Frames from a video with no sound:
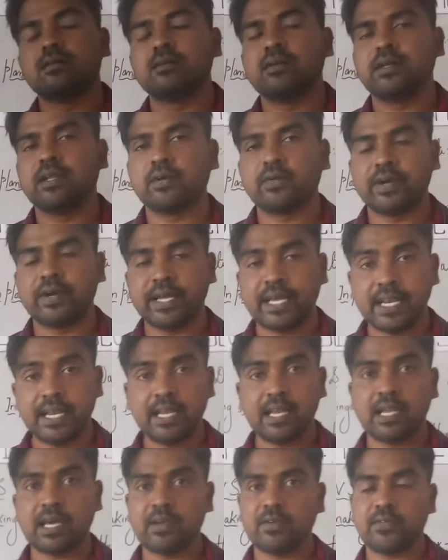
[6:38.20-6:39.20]
in our daily
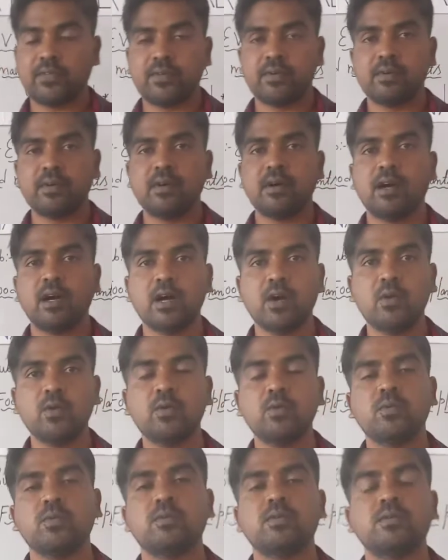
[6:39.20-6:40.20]
life. How
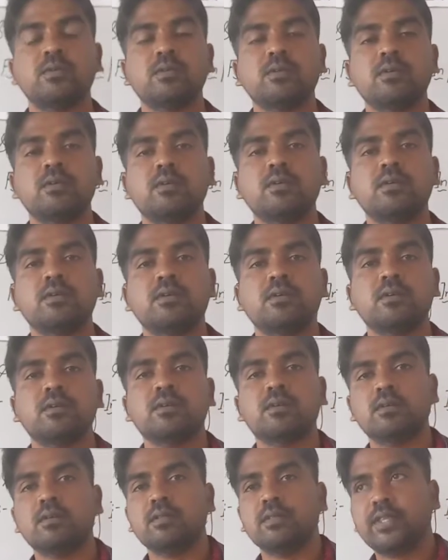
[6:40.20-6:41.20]

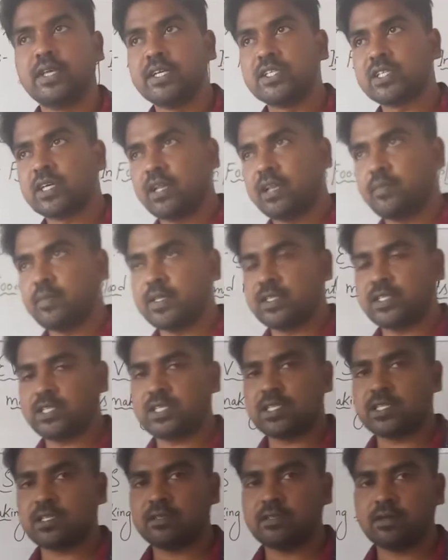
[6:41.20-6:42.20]
these
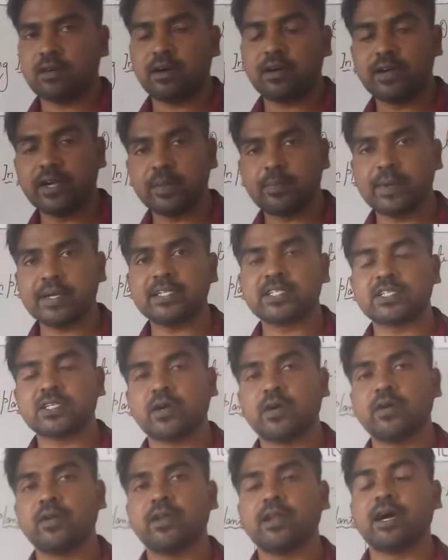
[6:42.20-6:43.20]
animals are depends
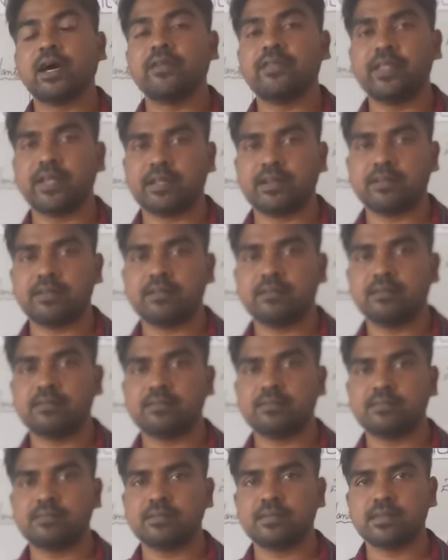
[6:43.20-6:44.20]
on other.
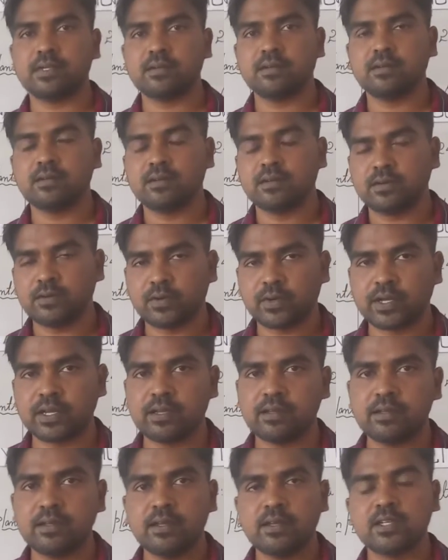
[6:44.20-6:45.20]

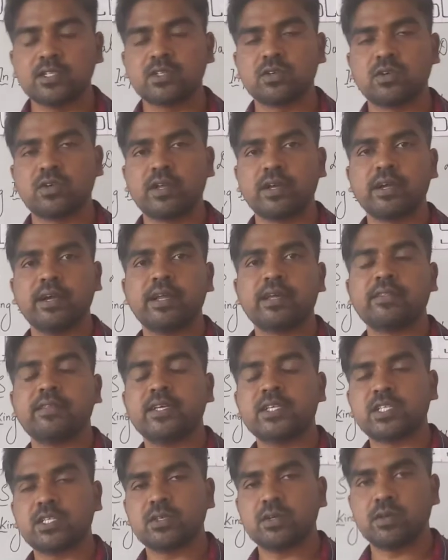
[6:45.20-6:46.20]
Okay, so regarding
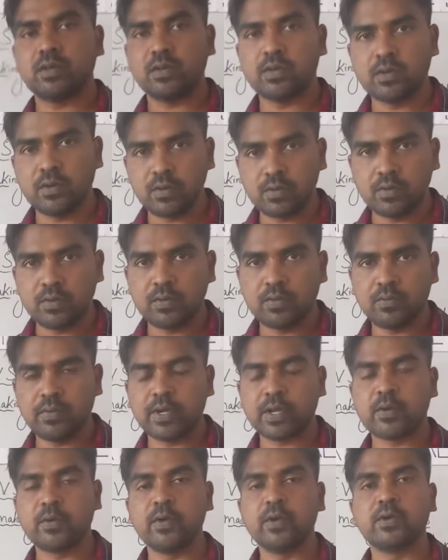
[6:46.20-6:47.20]
this we
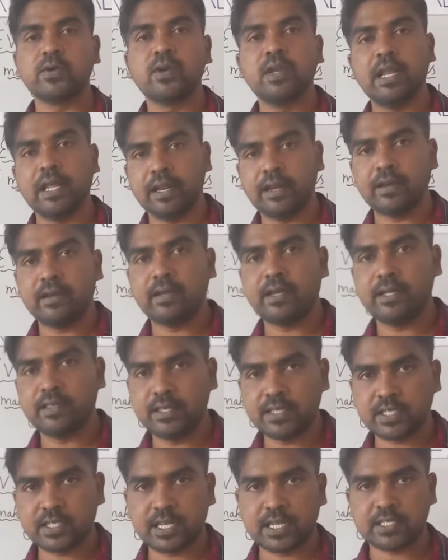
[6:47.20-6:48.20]
are going to learn in
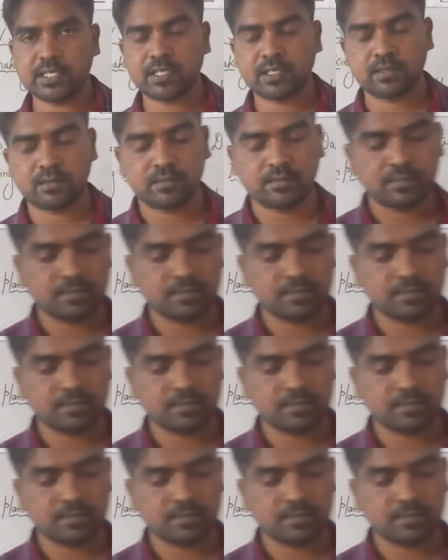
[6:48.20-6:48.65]
this class.